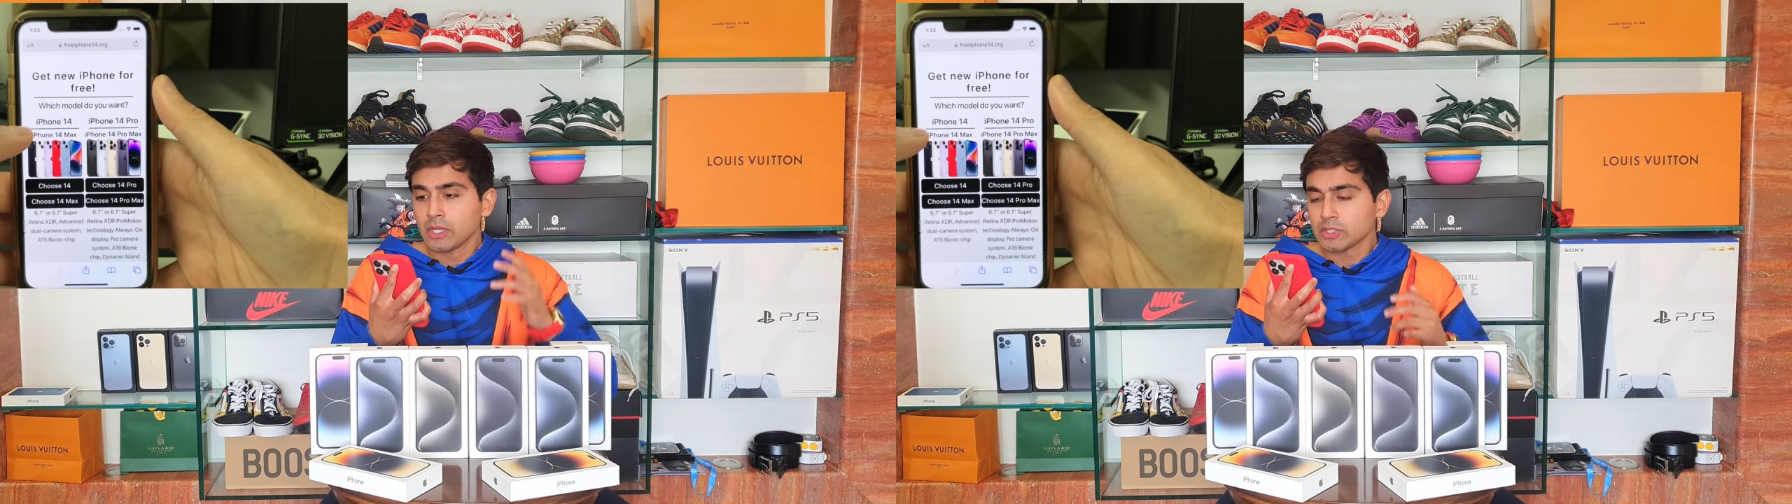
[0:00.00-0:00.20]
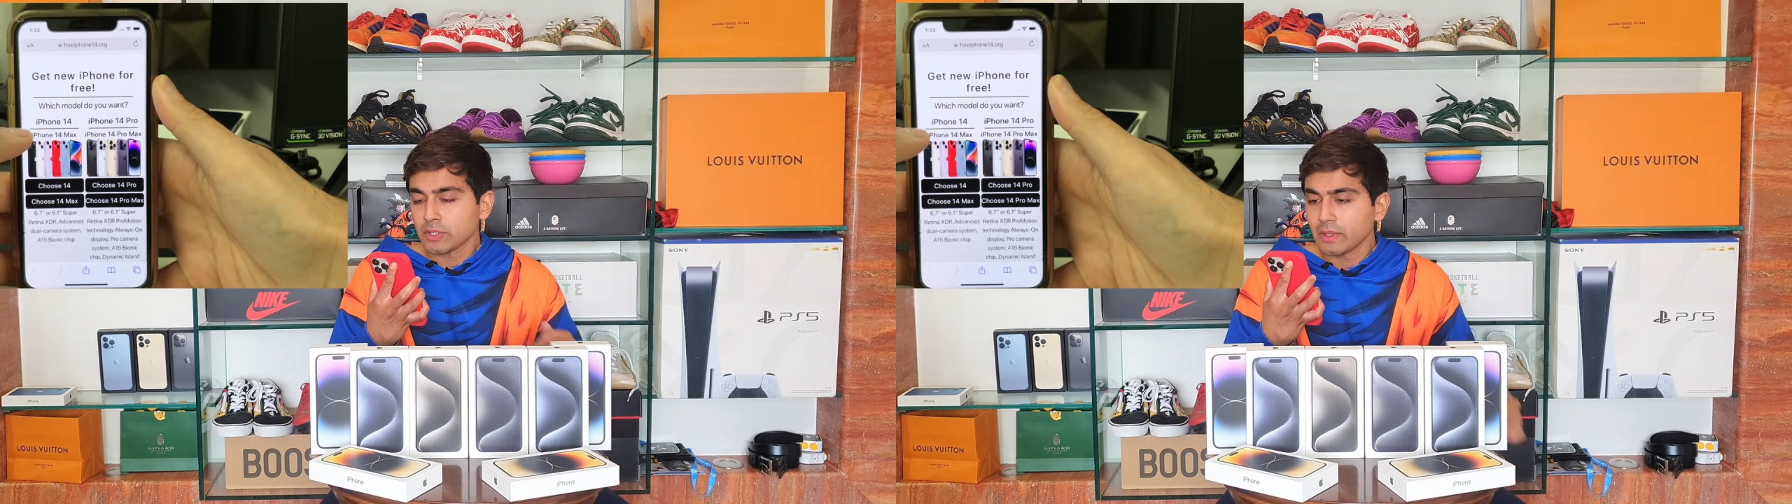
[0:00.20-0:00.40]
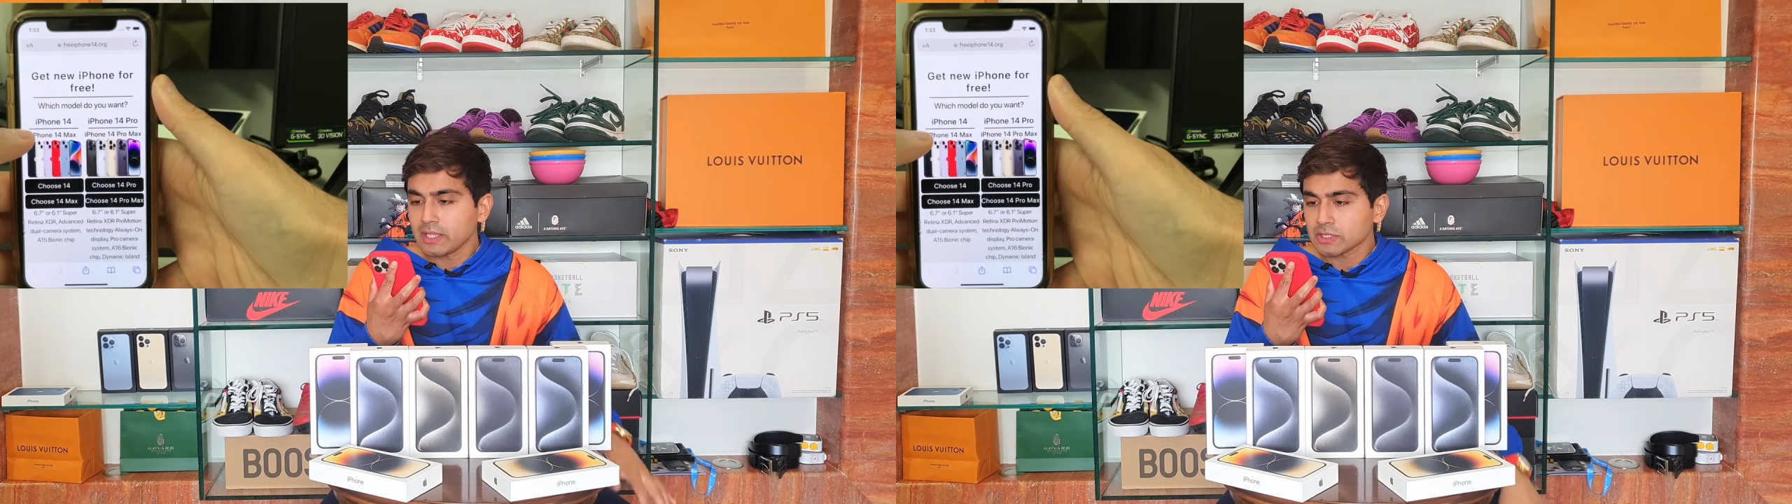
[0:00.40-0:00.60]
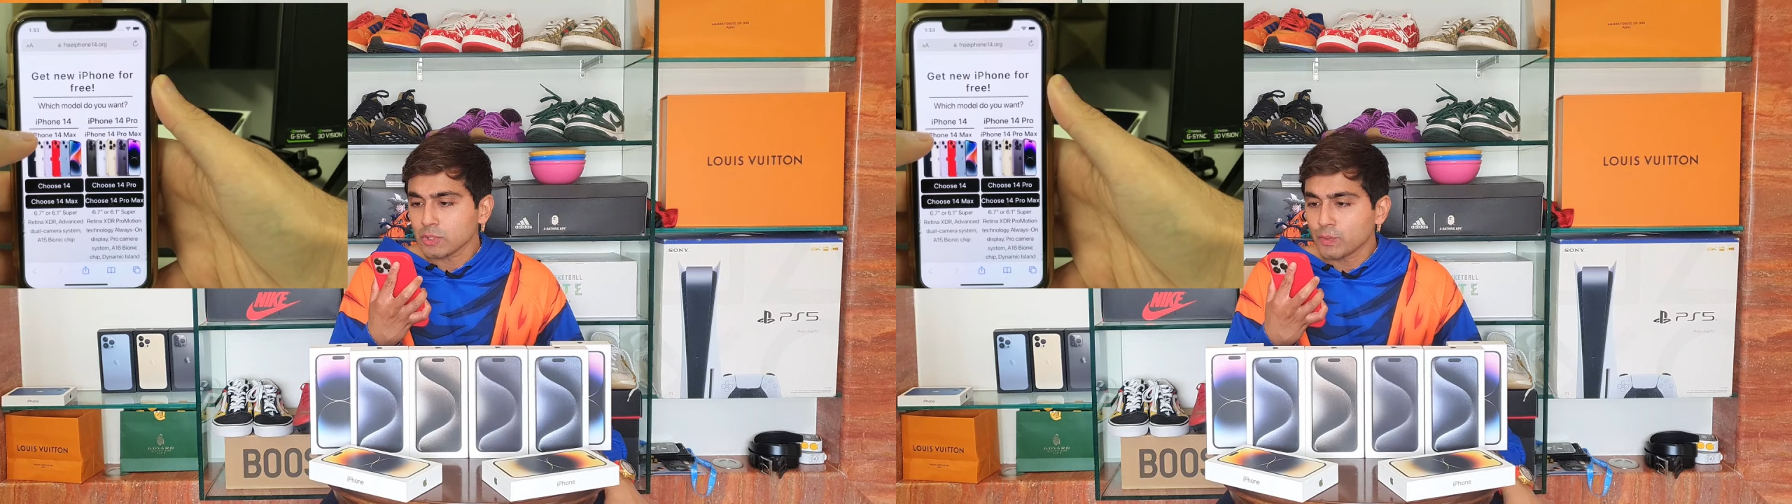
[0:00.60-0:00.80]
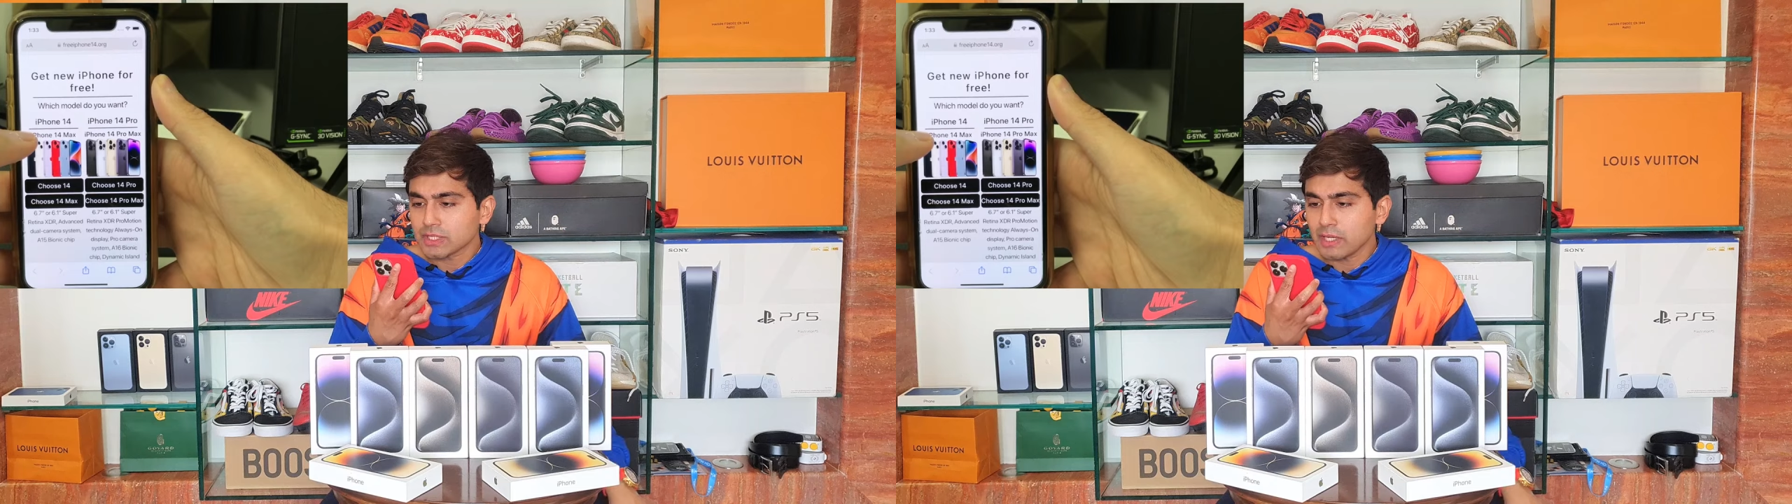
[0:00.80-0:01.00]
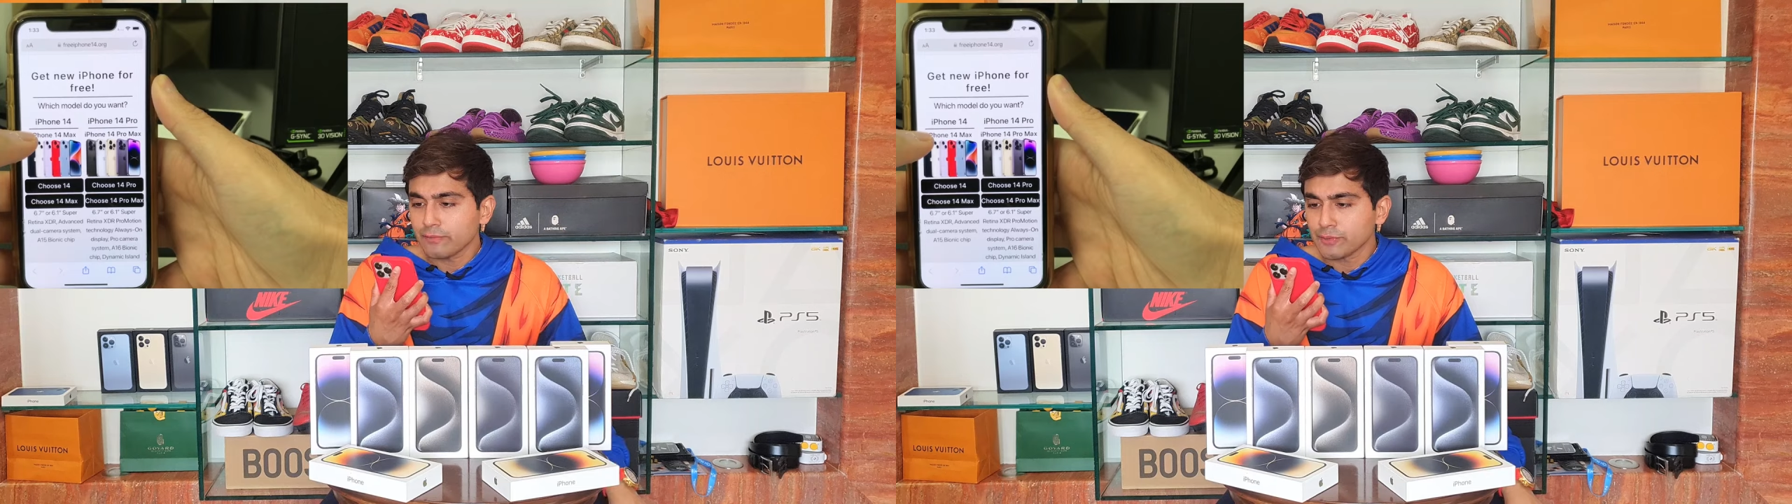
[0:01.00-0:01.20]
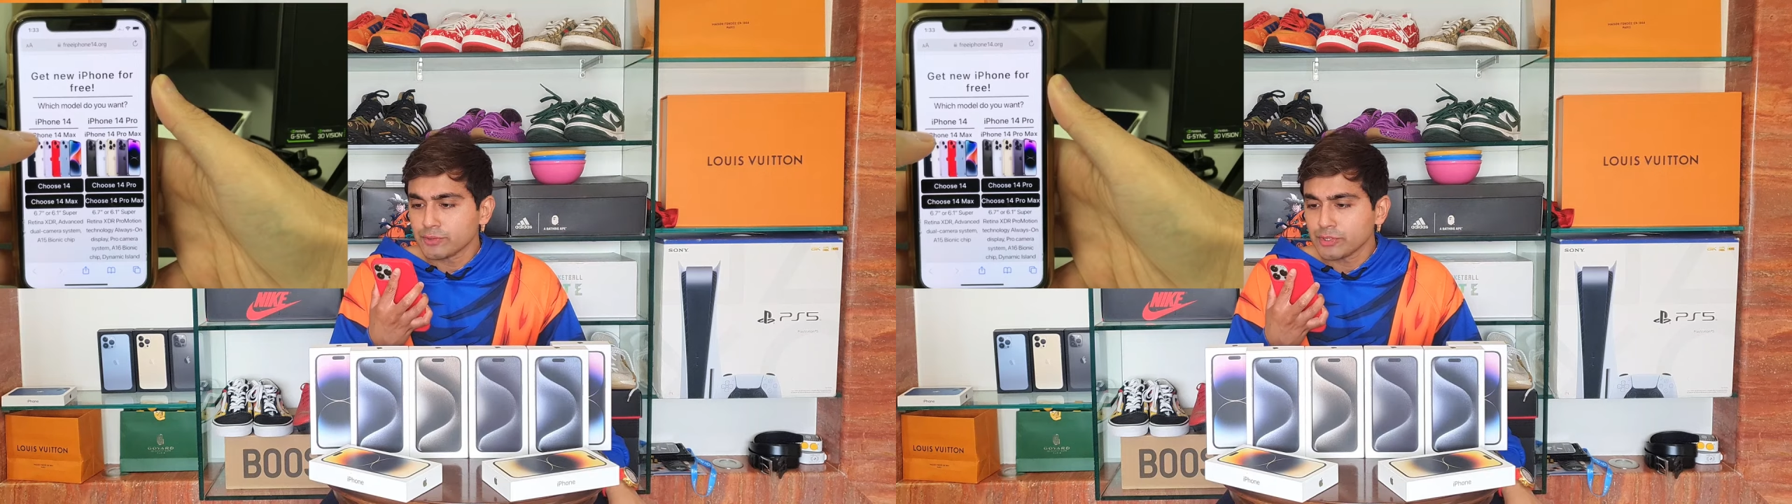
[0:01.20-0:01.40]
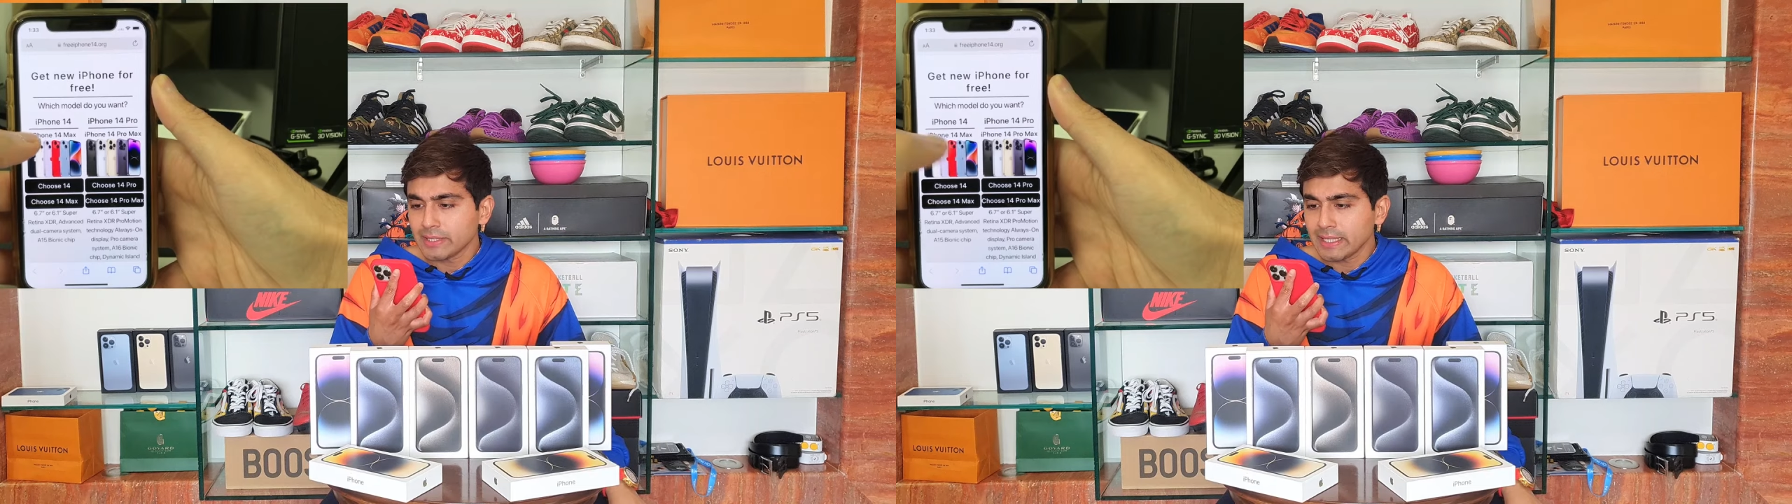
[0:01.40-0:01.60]
So it'll ask you which iPhone
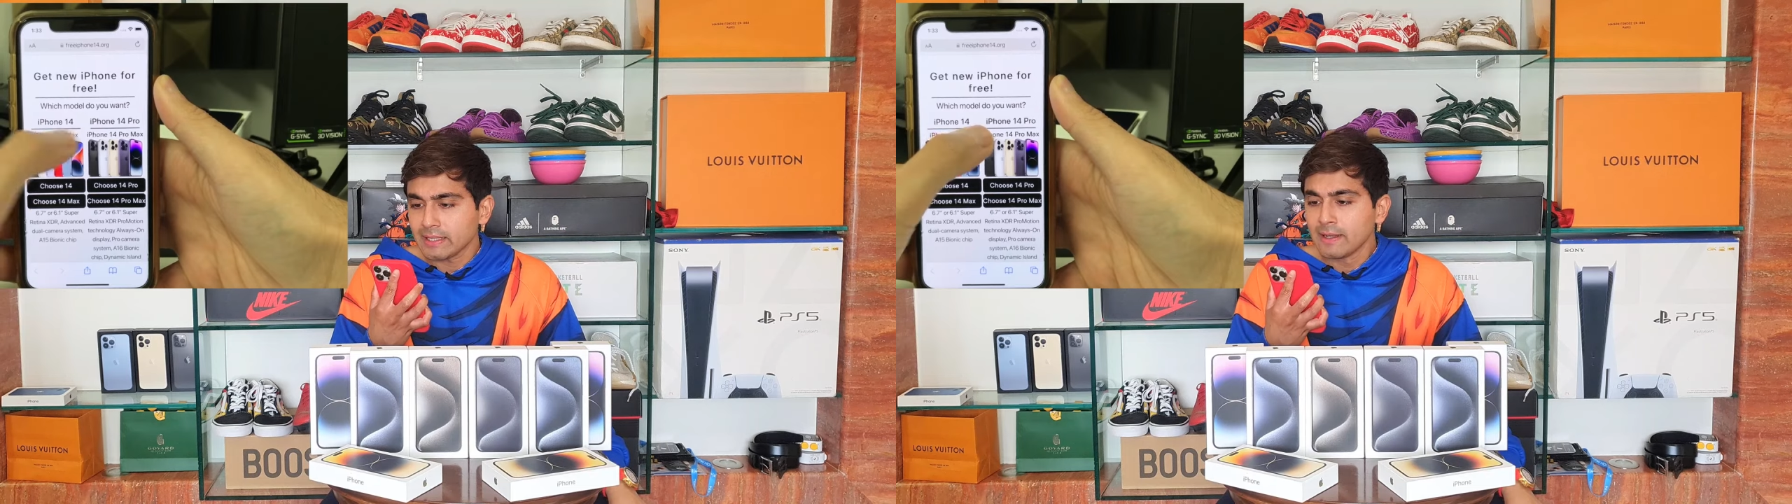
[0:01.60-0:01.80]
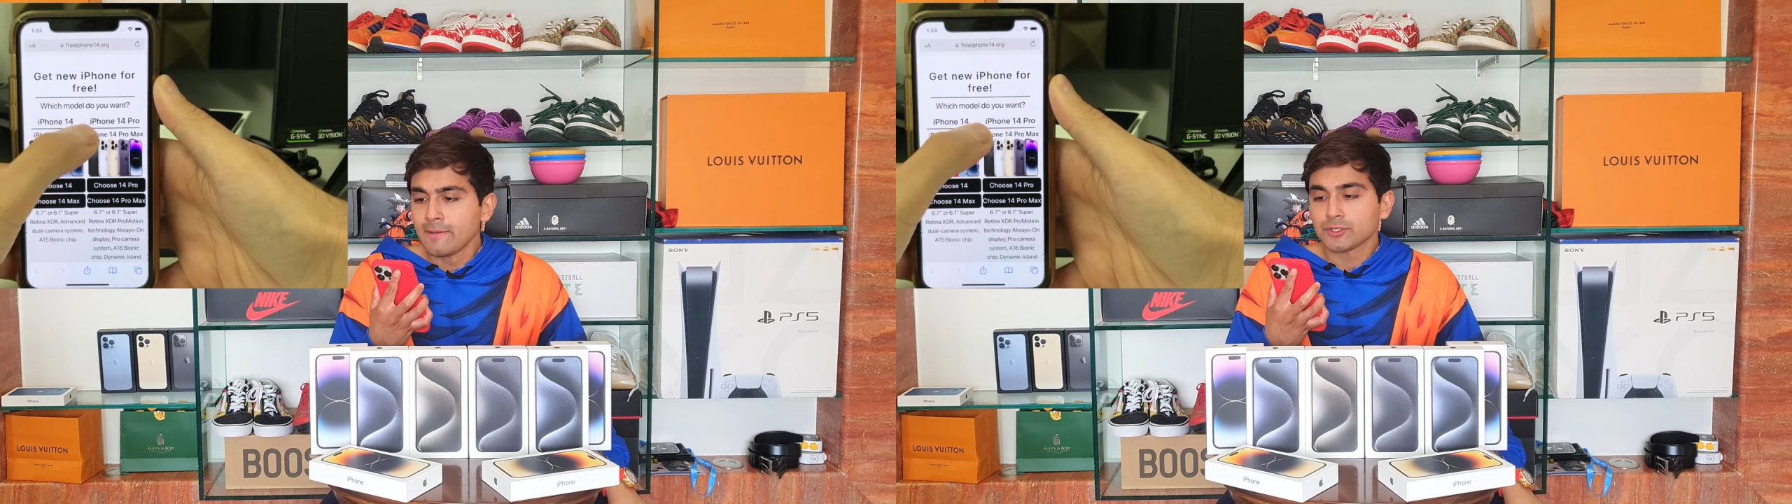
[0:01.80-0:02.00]
do you need.